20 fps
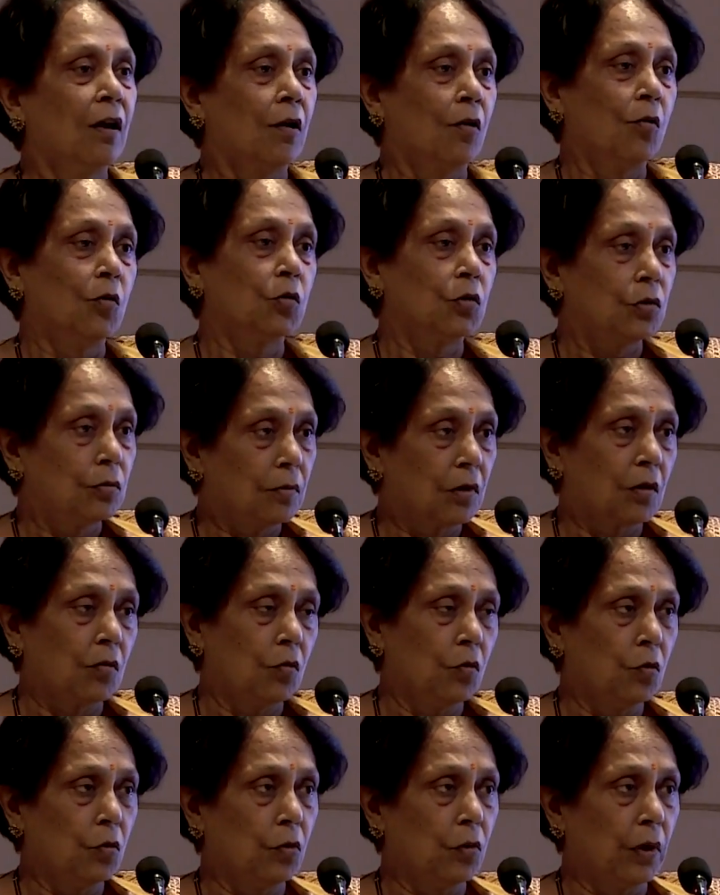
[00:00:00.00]

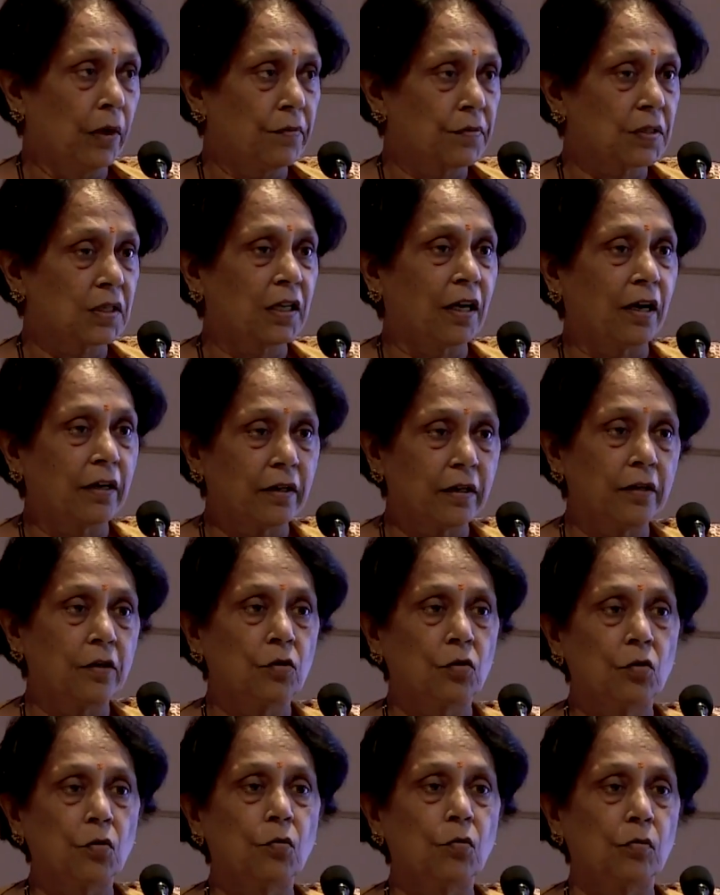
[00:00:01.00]
who have started,
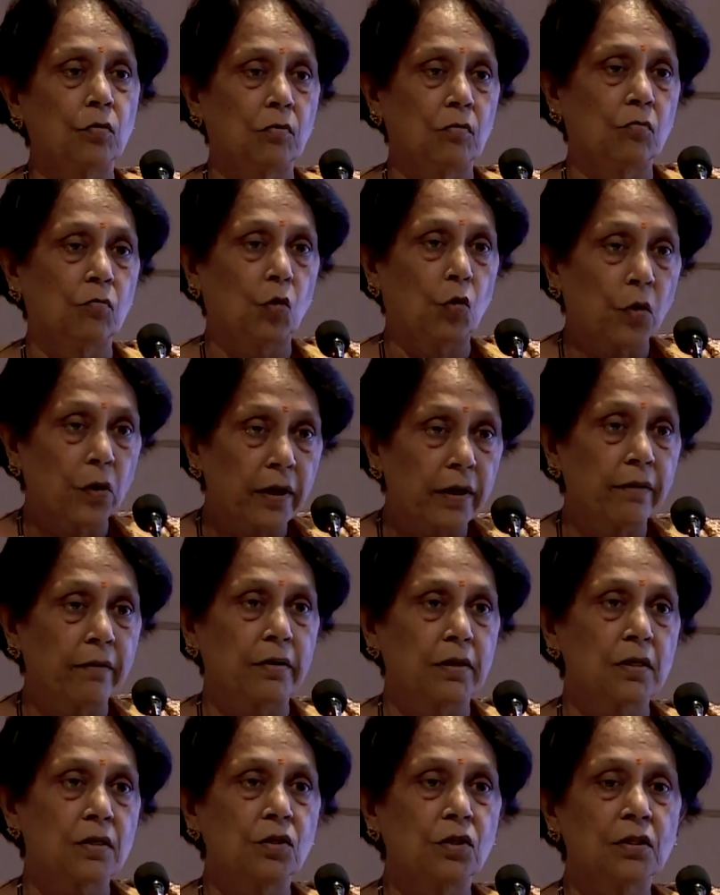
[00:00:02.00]
more
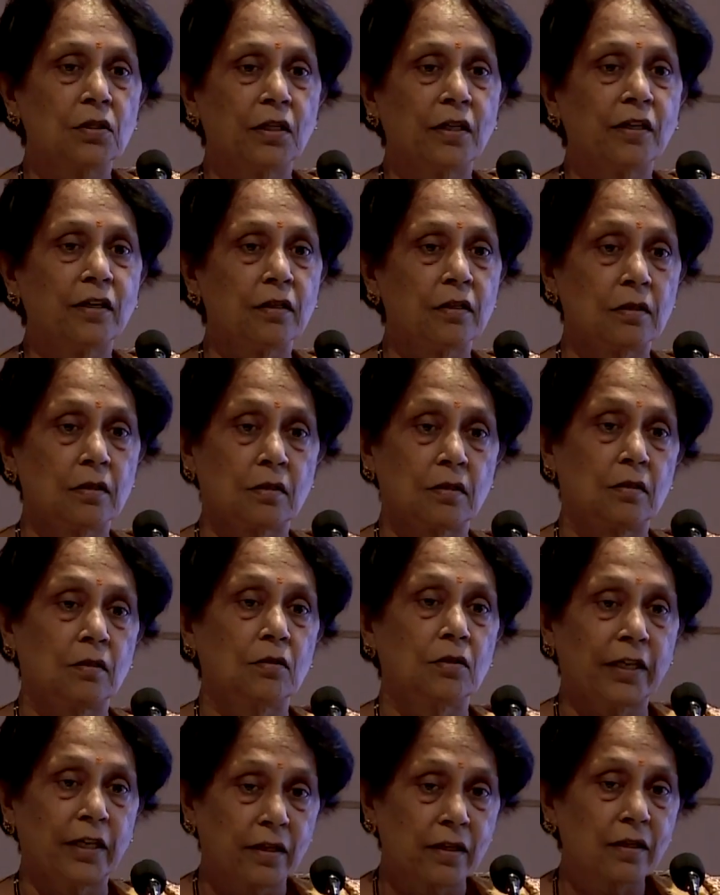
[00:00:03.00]
interest in
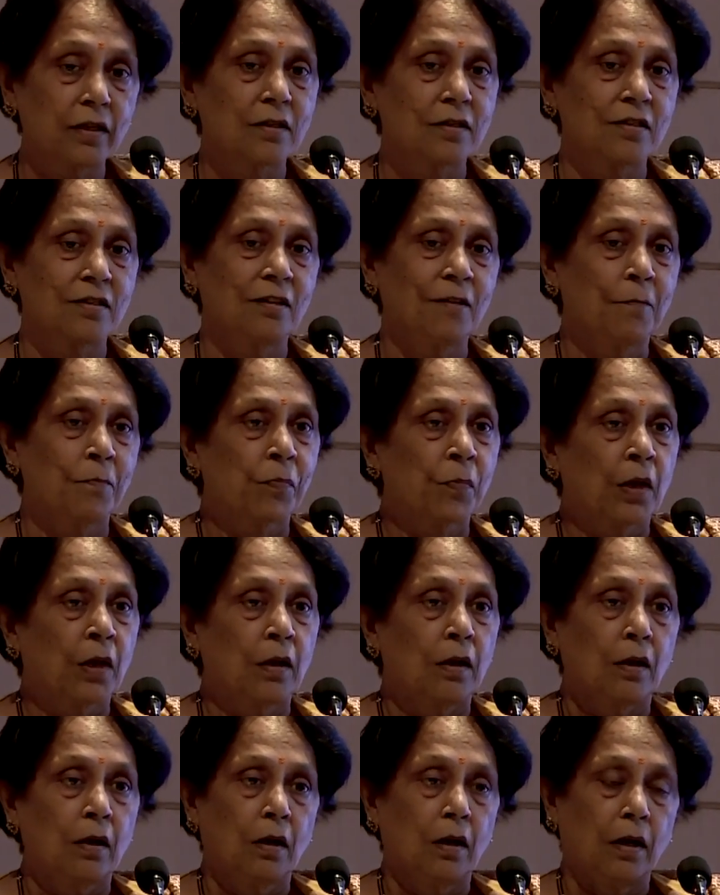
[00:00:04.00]
genetics,
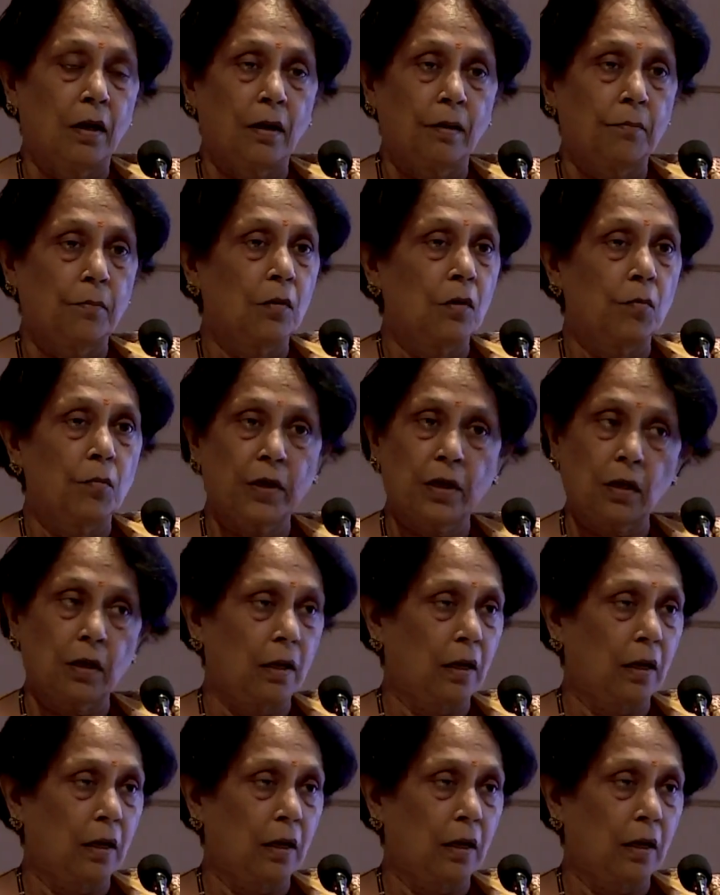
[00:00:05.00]
but